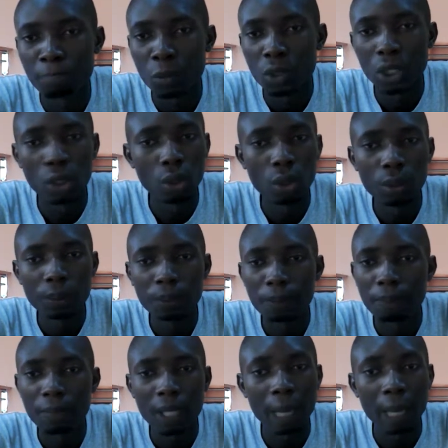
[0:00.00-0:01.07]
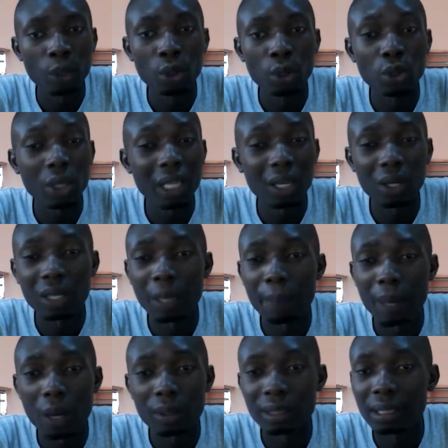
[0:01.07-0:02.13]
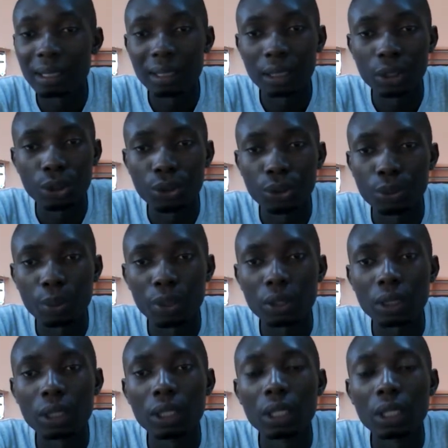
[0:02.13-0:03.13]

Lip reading: I'm going to talk a lot about this issue, but